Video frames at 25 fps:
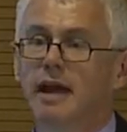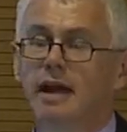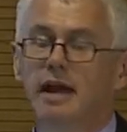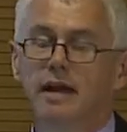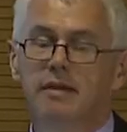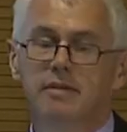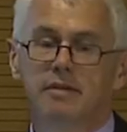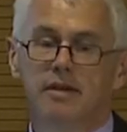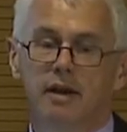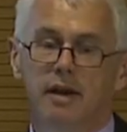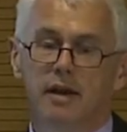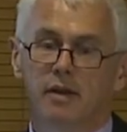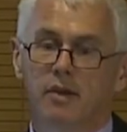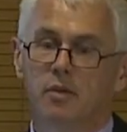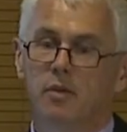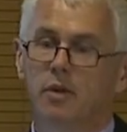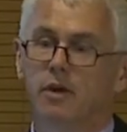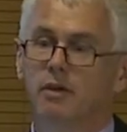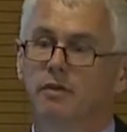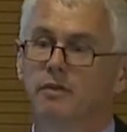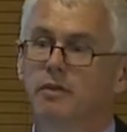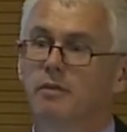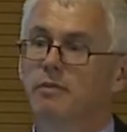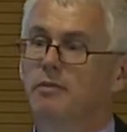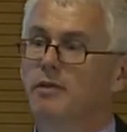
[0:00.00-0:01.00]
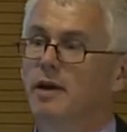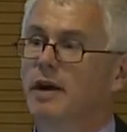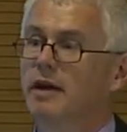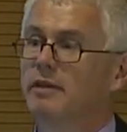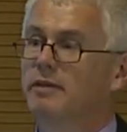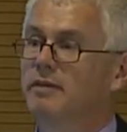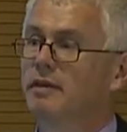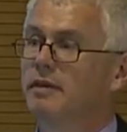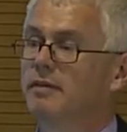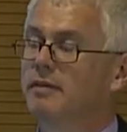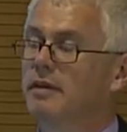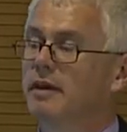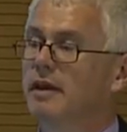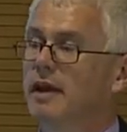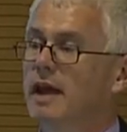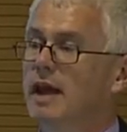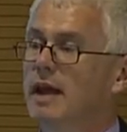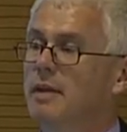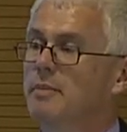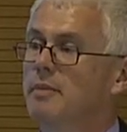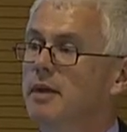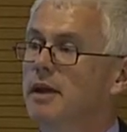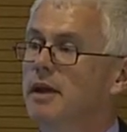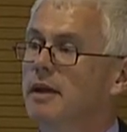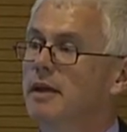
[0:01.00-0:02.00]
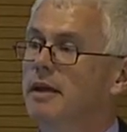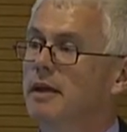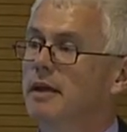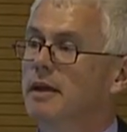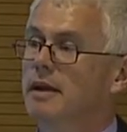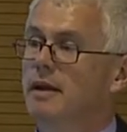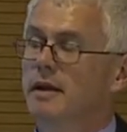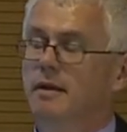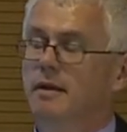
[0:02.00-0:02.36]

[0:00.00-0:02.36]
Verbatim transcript: And I saw the work from Foster's that came in